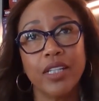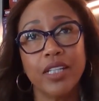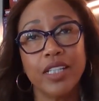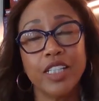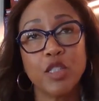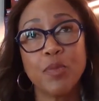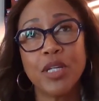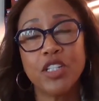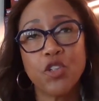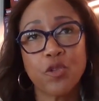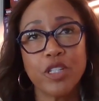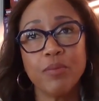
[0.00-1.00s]
it's been a
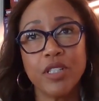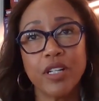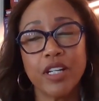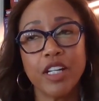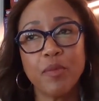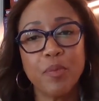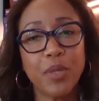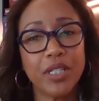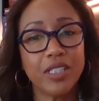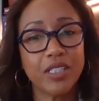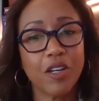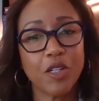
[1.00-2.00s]
dream job, but
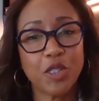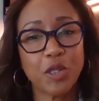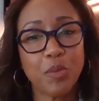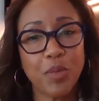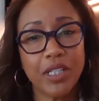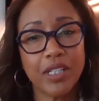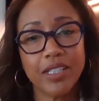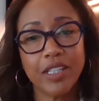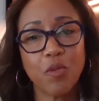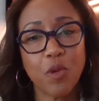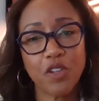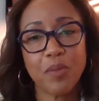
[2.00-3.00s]
it's also been, I
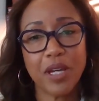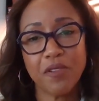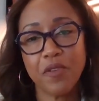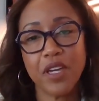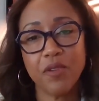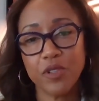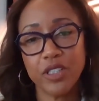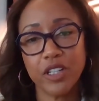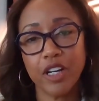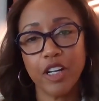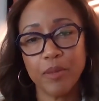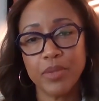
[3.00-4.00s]
think, one of my favorite
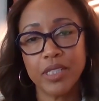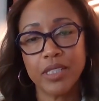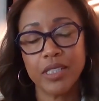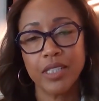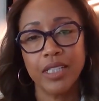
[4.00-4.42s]
jobs.